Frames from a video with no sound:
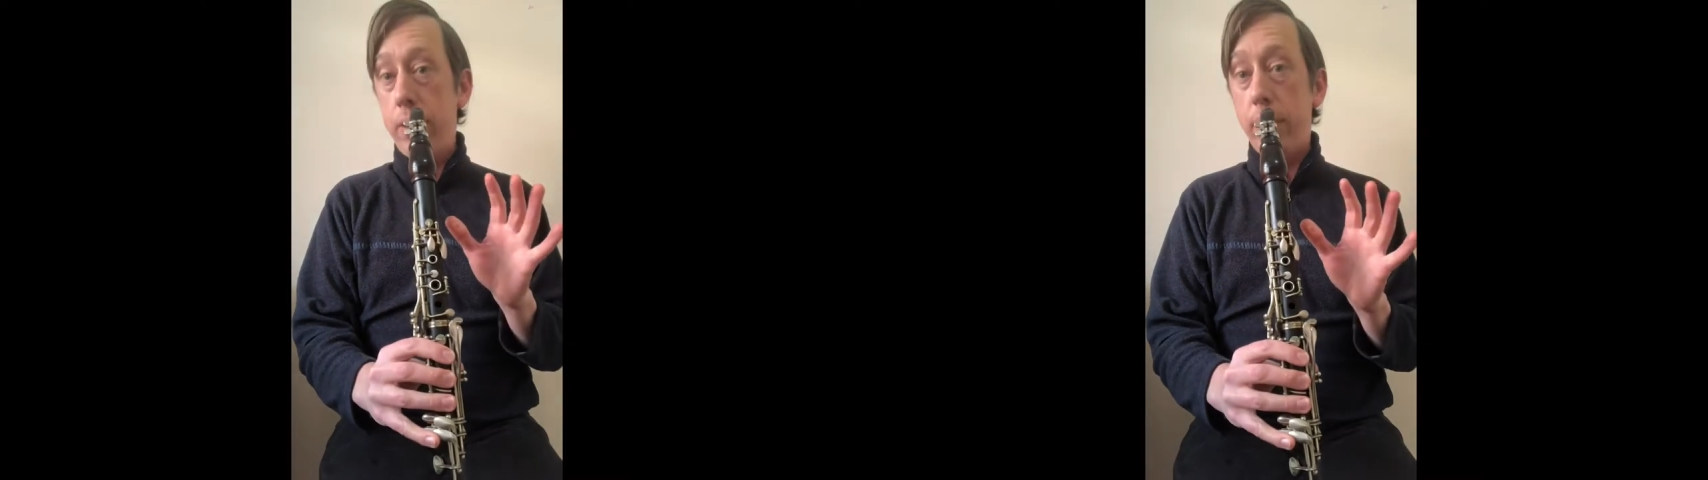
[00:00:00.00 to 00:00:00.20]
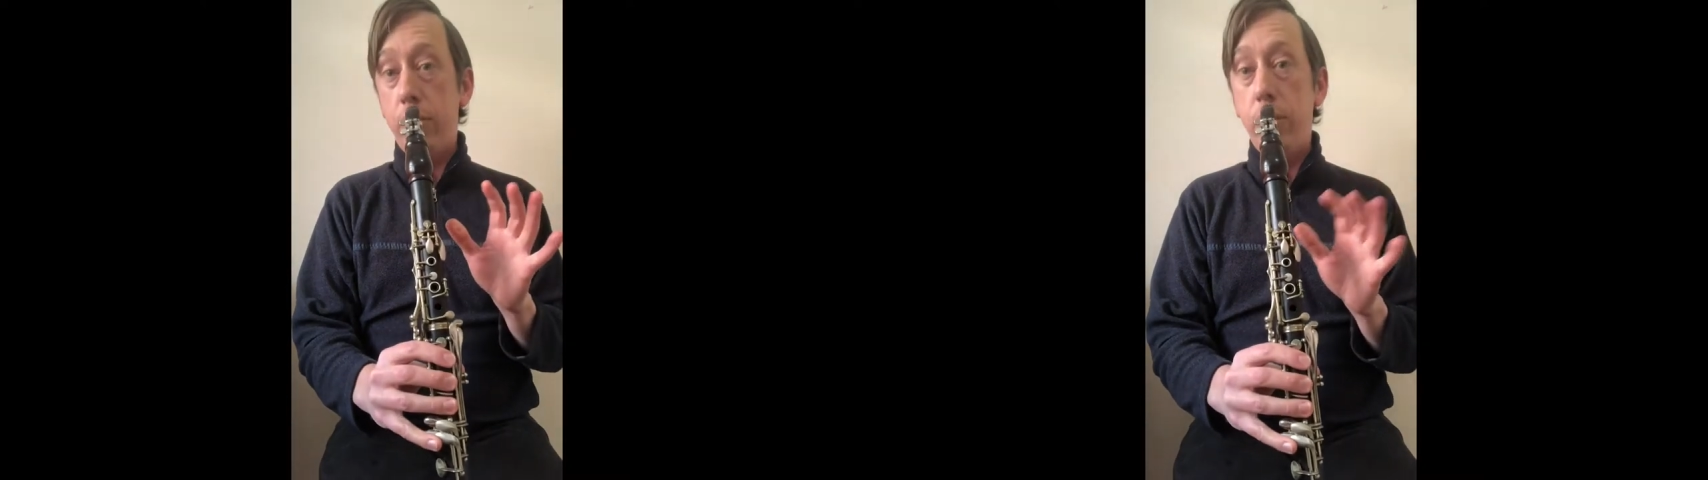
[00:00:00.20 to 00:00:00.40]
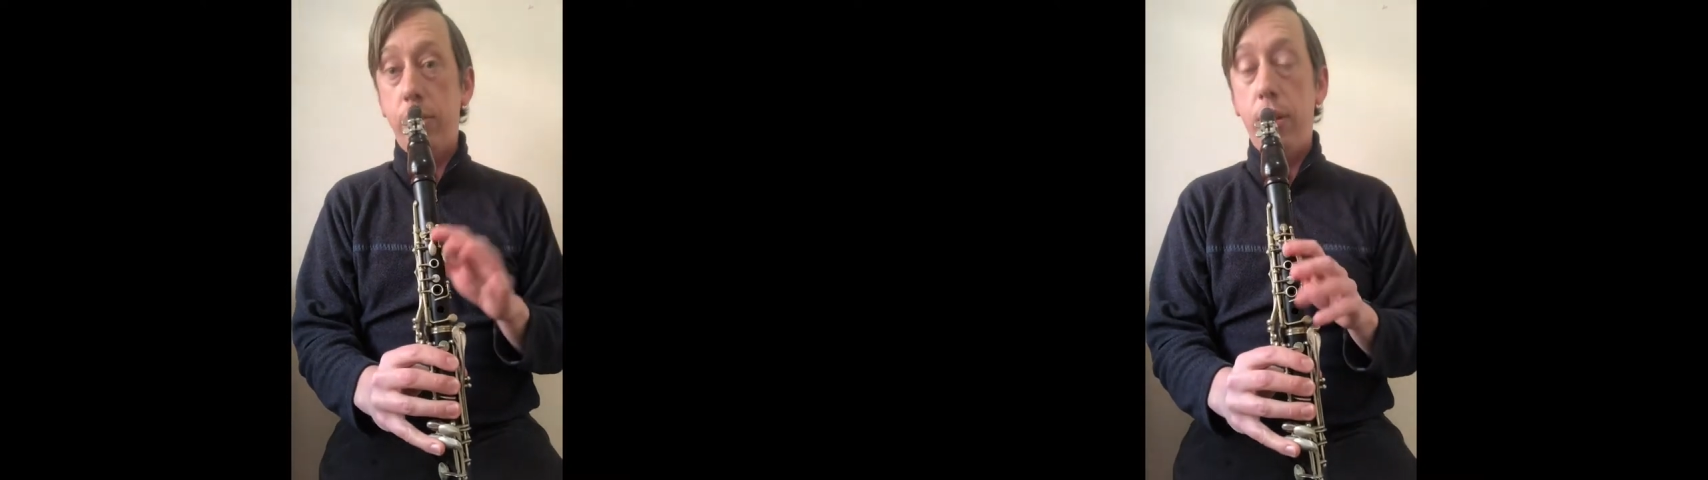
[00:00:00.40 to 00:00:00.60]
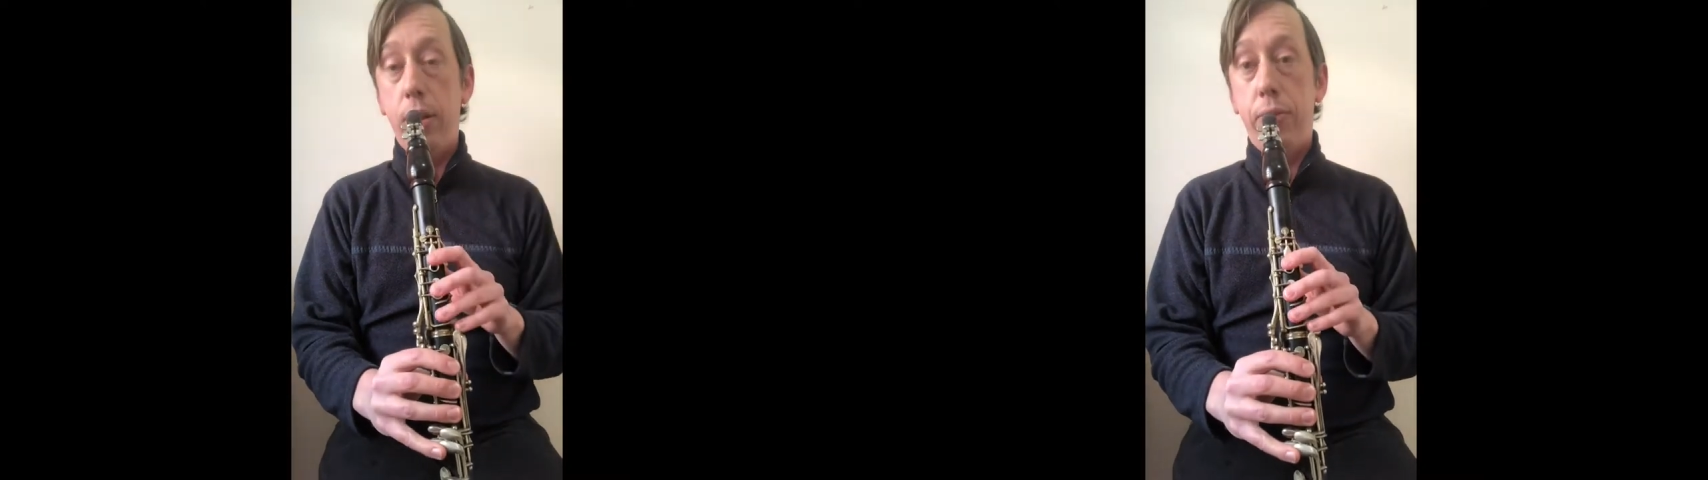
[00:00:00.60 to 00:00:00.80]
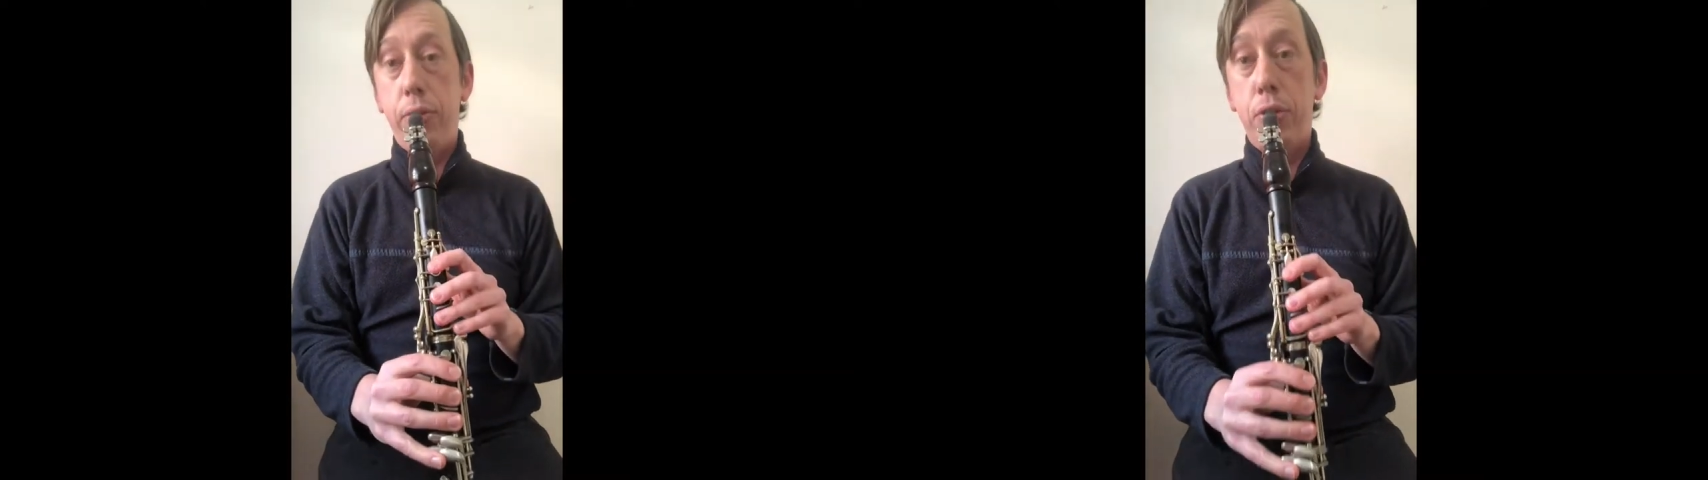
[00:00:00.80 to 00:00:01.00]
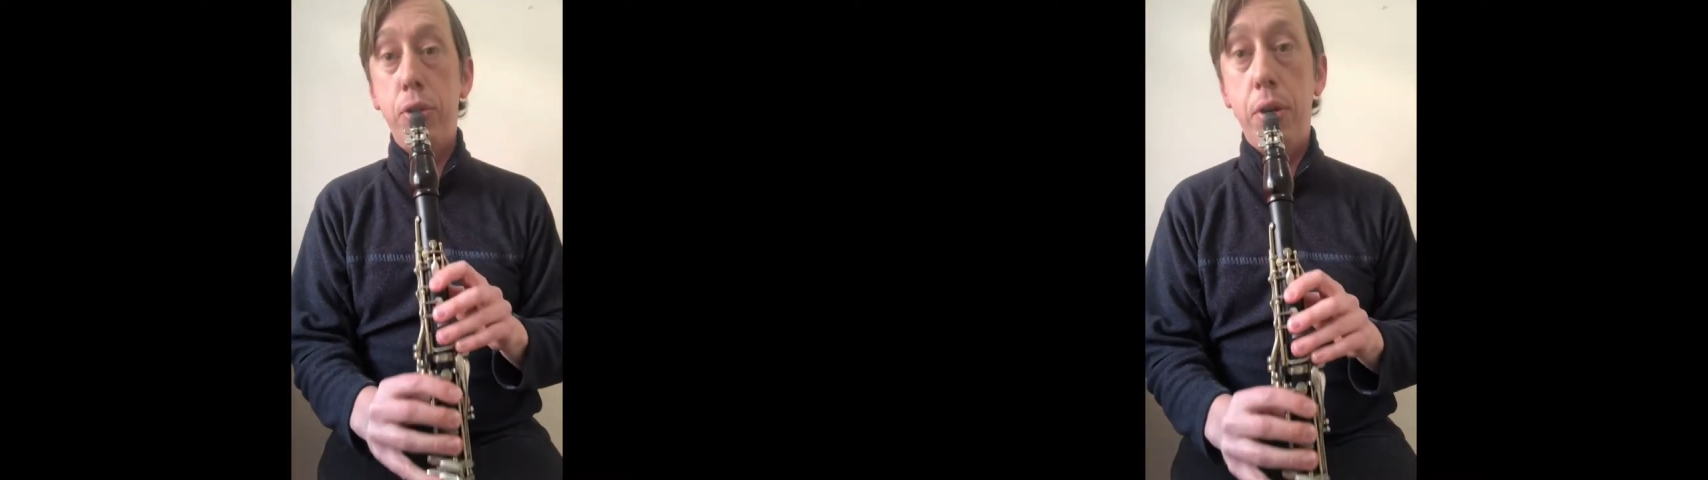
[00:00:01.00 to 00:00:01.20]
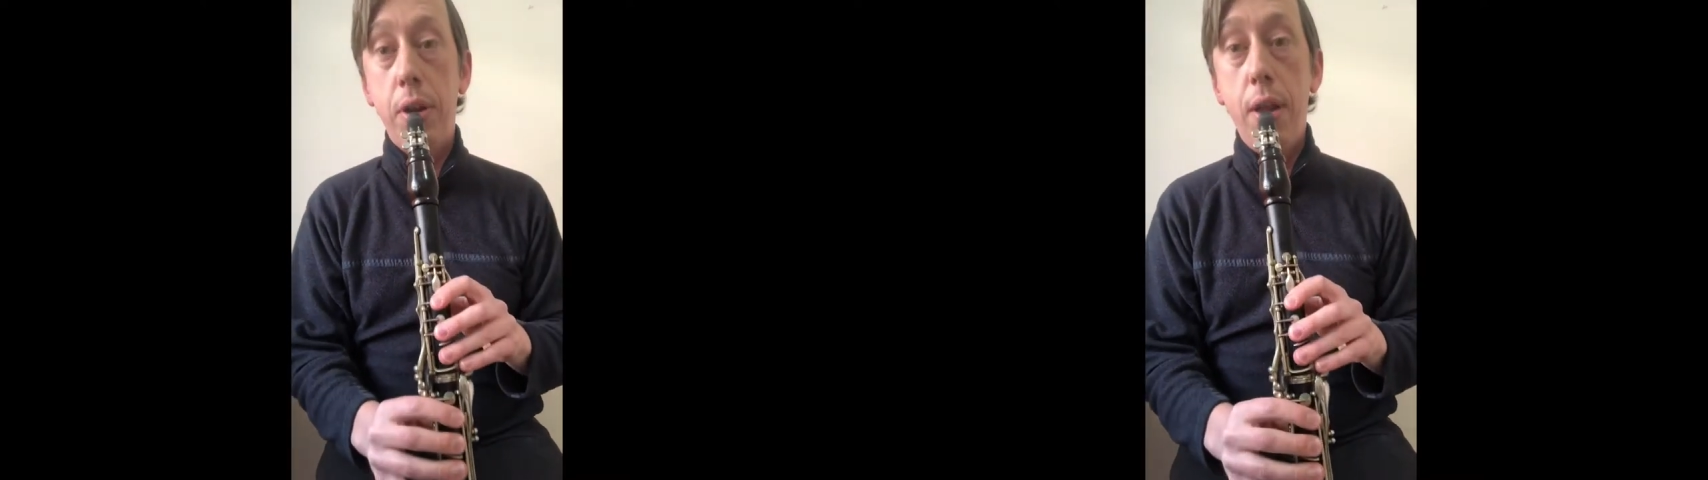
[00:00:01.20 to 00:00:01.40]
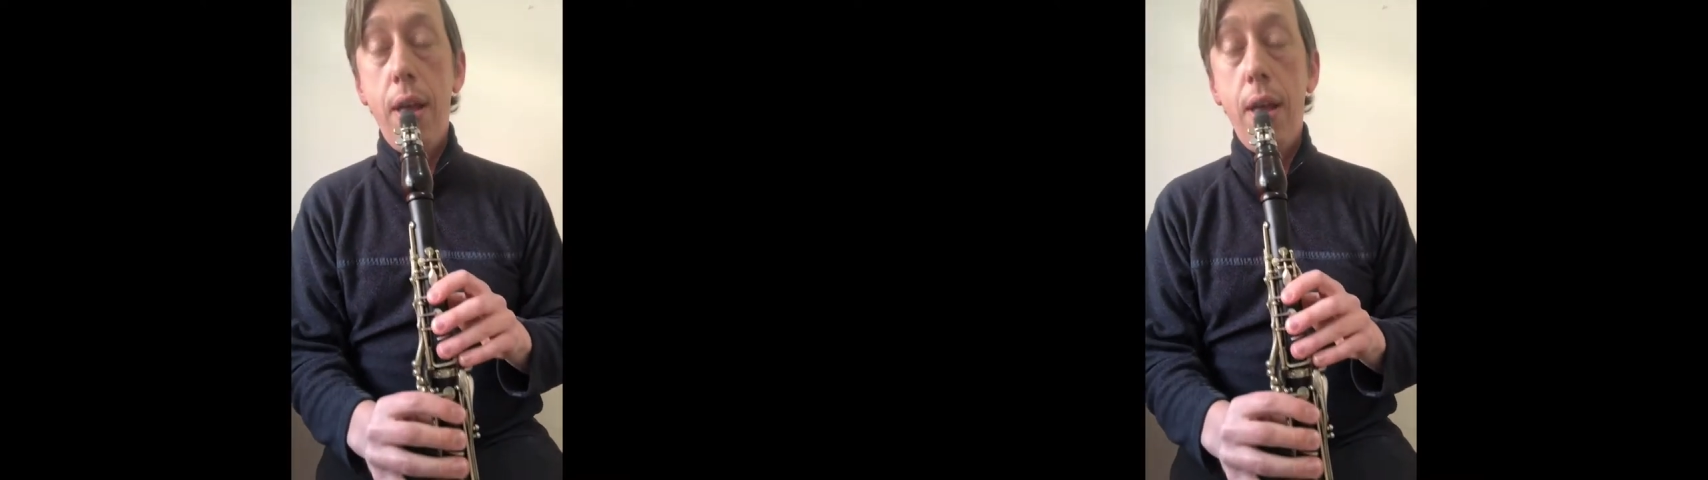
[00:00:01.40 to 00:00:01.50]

That's a good start for sure.